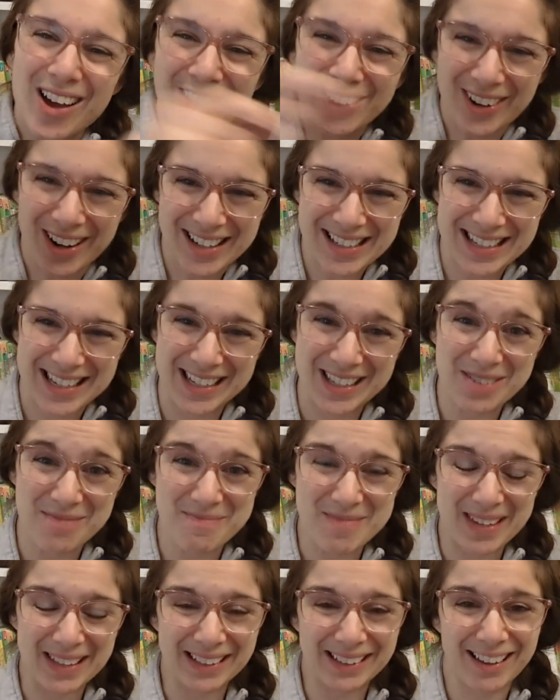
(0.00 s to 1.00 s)
crossing the
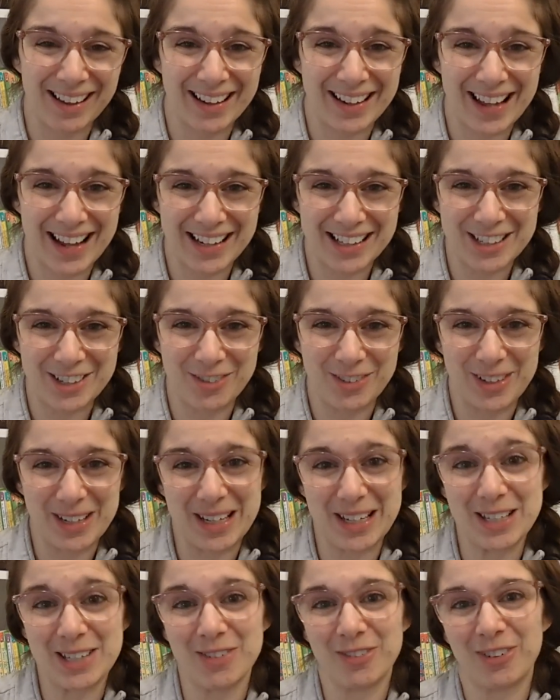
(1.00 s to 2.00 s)
midline
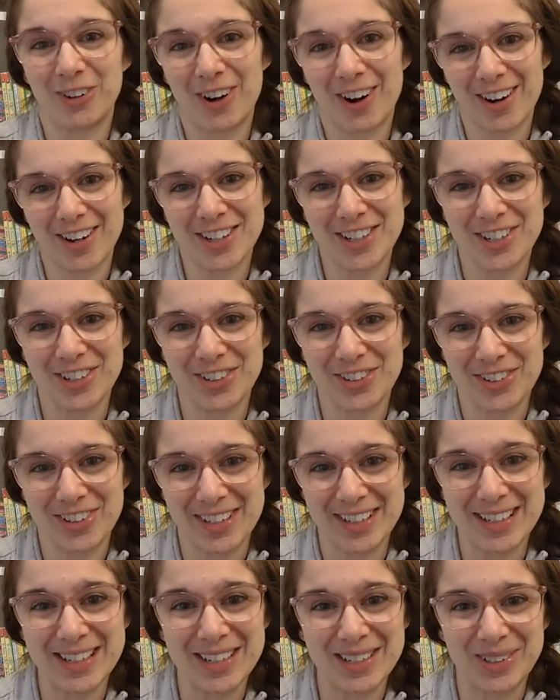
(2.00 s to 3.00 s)
activities for our
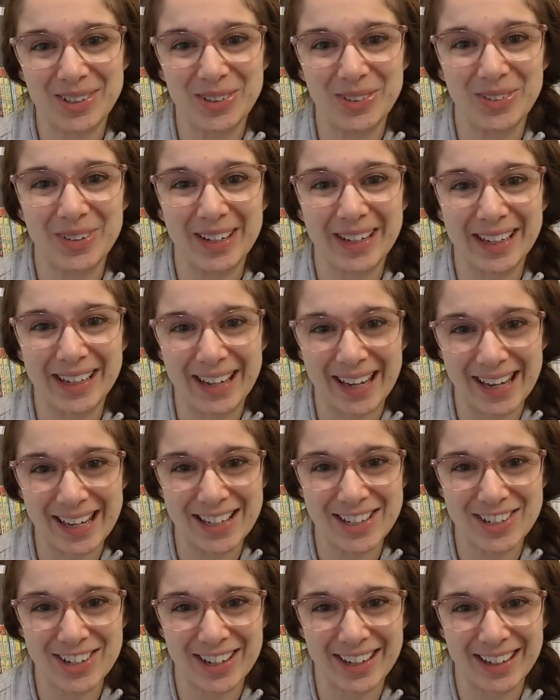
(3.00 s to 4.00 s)
children to
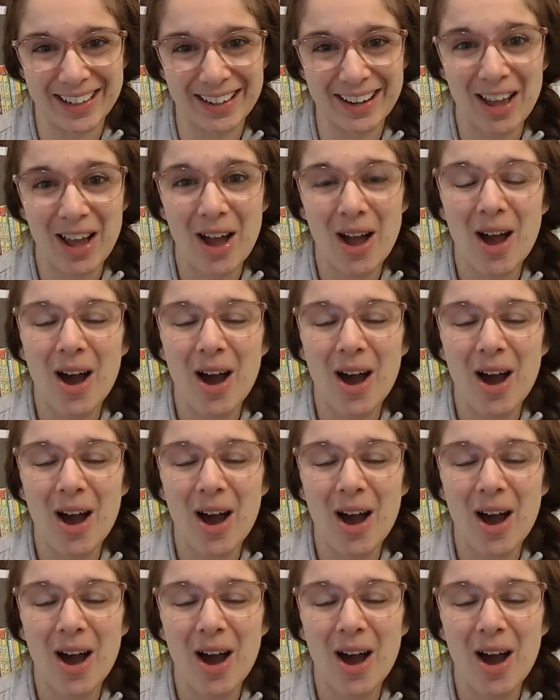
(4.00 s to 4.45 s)
engage in.